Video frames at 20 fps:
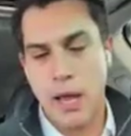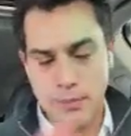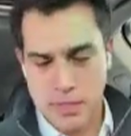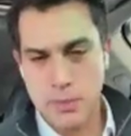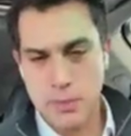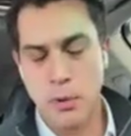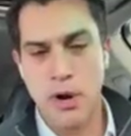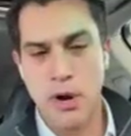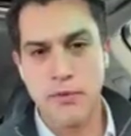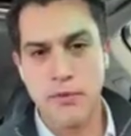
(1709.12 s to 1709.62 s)
I'm
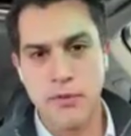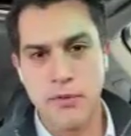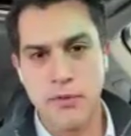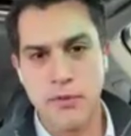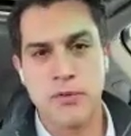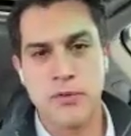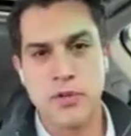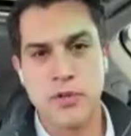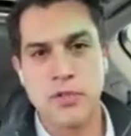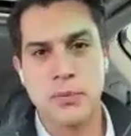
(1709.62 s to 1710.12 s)
supportive of
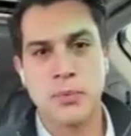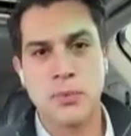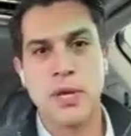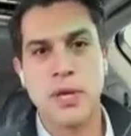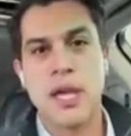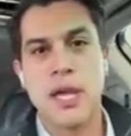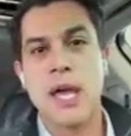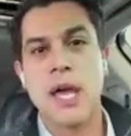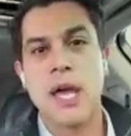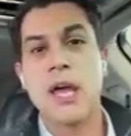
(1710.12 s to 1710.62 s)
universal
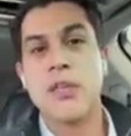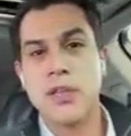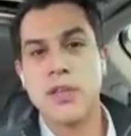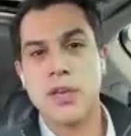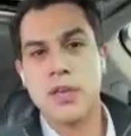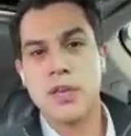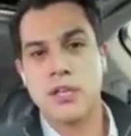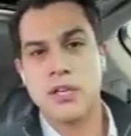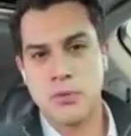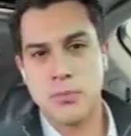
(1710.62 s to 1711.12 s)
pre-K. I
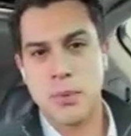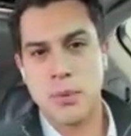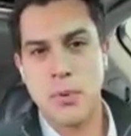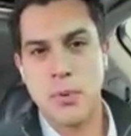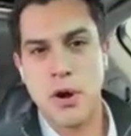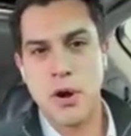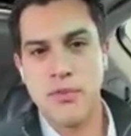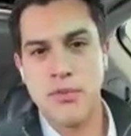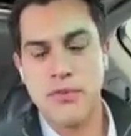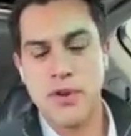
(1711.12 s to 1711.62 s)
think it should be
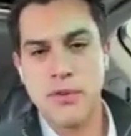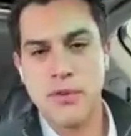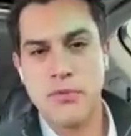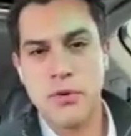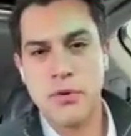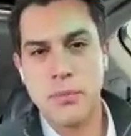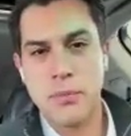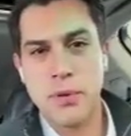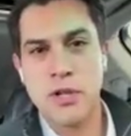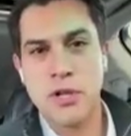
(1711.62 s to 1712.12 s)
part of the funding
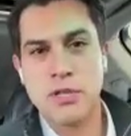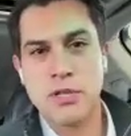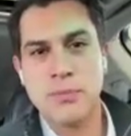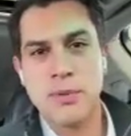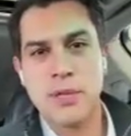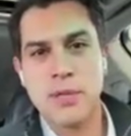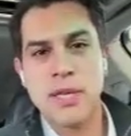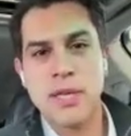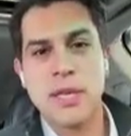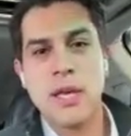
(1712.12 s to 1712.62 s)
formula
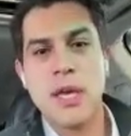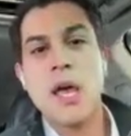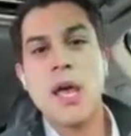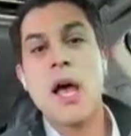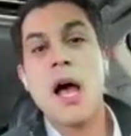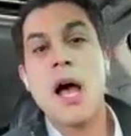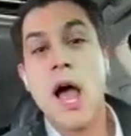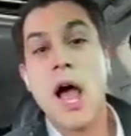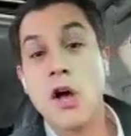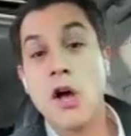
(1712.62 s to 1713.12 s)
ultimately.
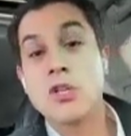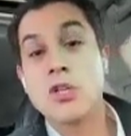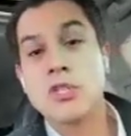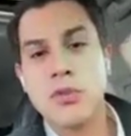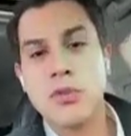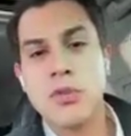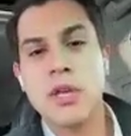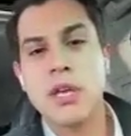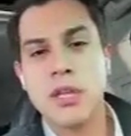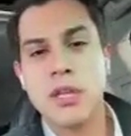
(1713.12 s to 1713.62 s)
I
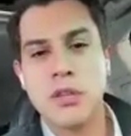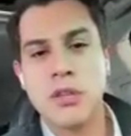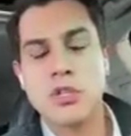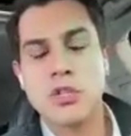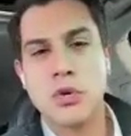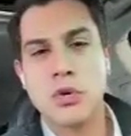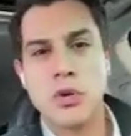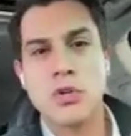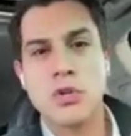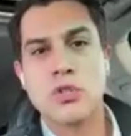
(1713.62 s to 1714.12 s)
also think in the
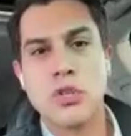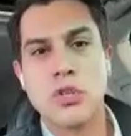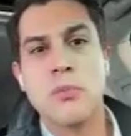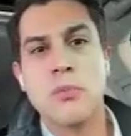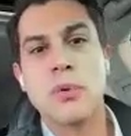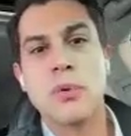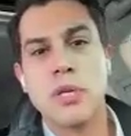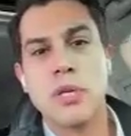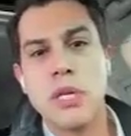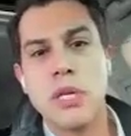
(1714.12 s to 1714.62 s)
shorter
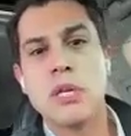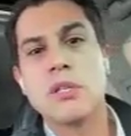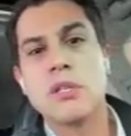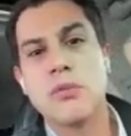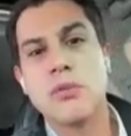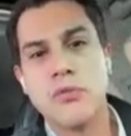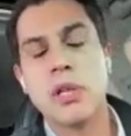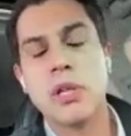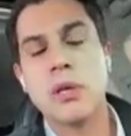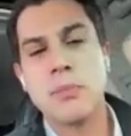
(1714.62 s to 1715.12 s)
term, we need to
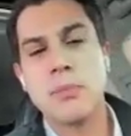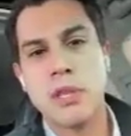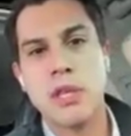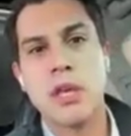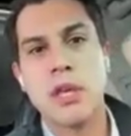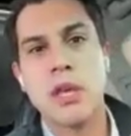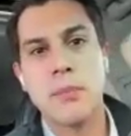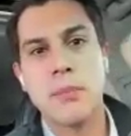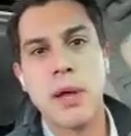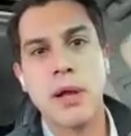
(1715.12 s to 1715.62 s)
really be
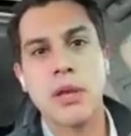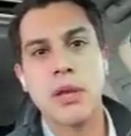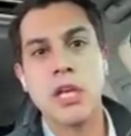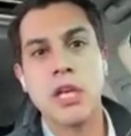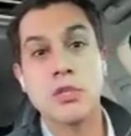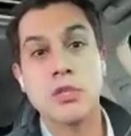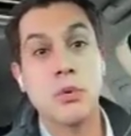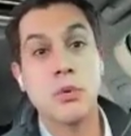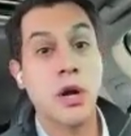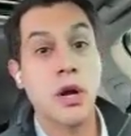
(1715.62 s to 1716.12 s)
thinking about
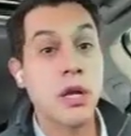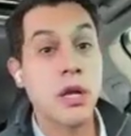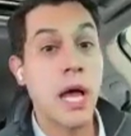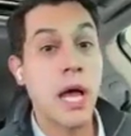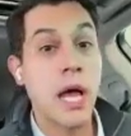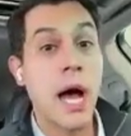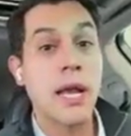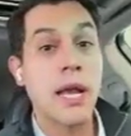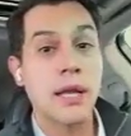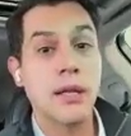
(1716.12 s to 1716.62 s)
kids who are
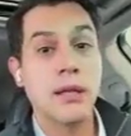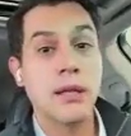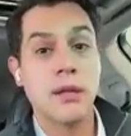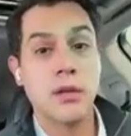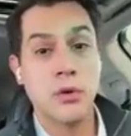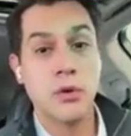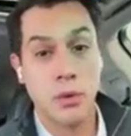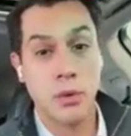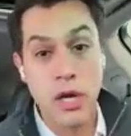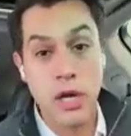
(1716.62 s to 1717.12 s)

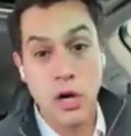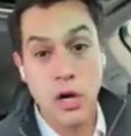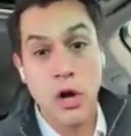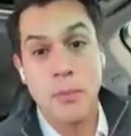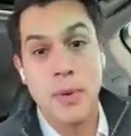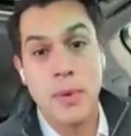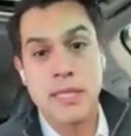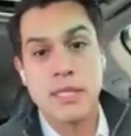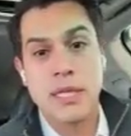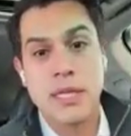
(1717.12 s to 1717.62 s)
in
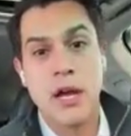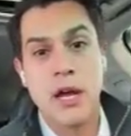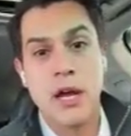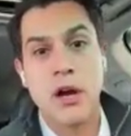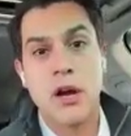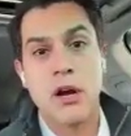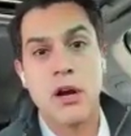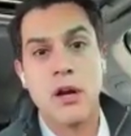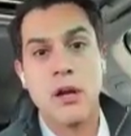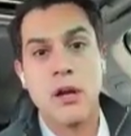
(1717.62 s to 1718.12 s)
home-based
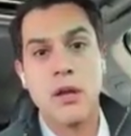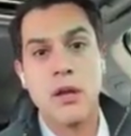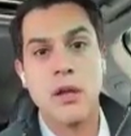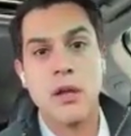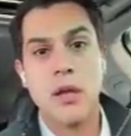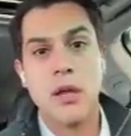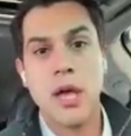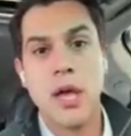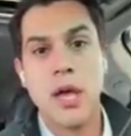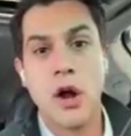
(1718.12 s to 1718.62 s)
care,
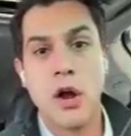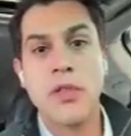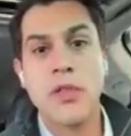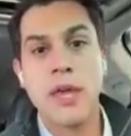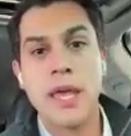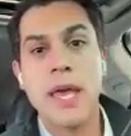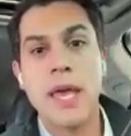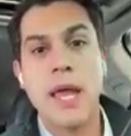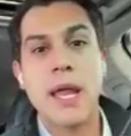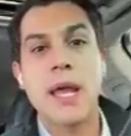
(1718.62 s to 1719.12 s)
and are
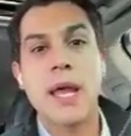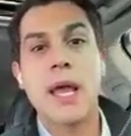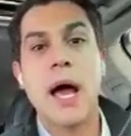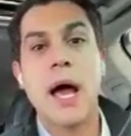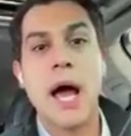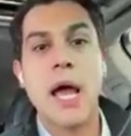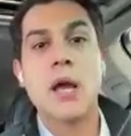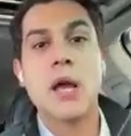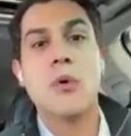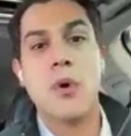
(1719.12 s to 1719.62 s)
they getting
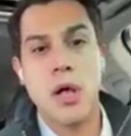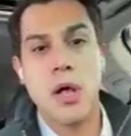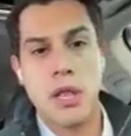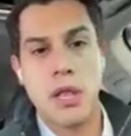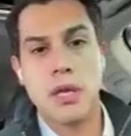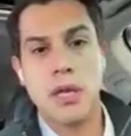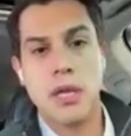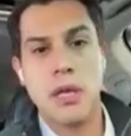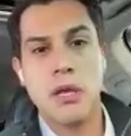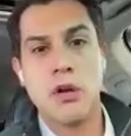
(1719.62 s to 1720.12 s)
high
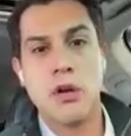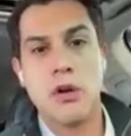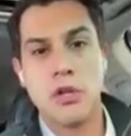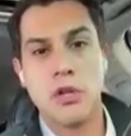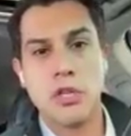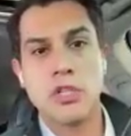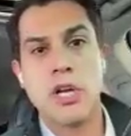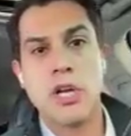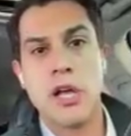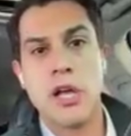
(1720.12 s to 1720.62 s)
quality
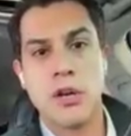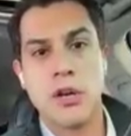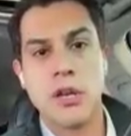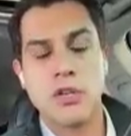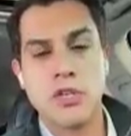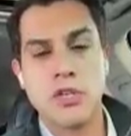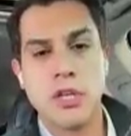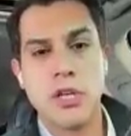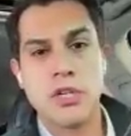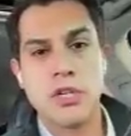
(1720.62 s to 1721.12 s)
early childhood
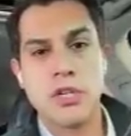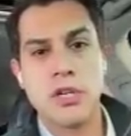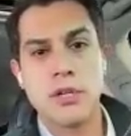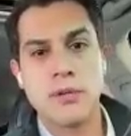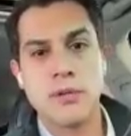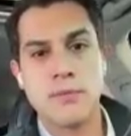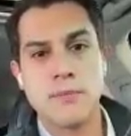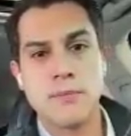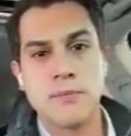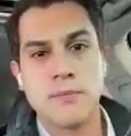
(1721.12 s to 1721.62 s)
education?
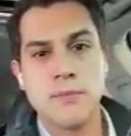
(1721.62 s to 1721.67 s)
